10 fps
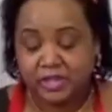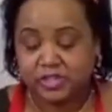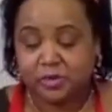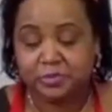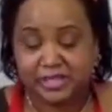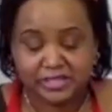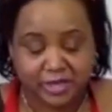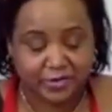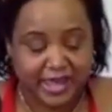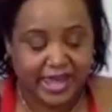So
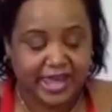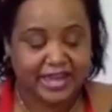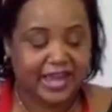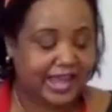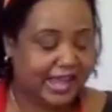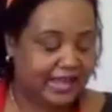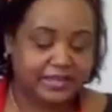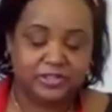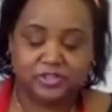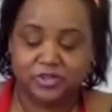please go ahead
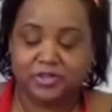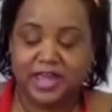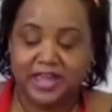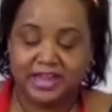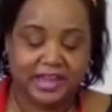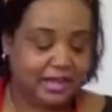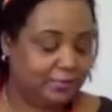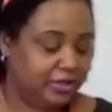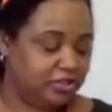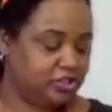and do that. And
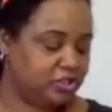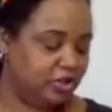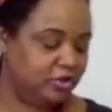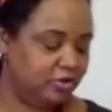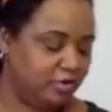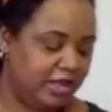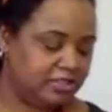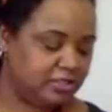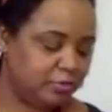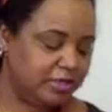I'm going to show you,
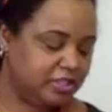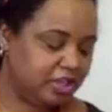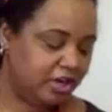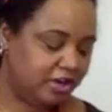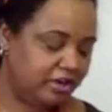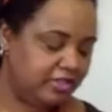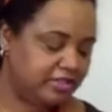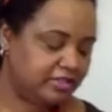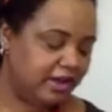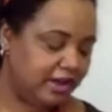just want to turn
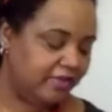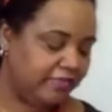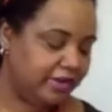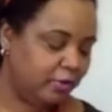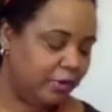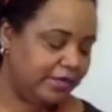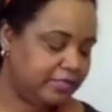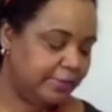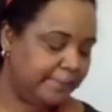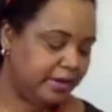this off. I don't want
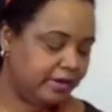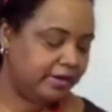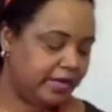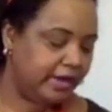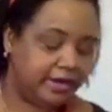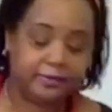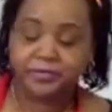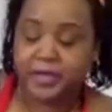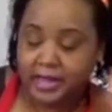it to burn here.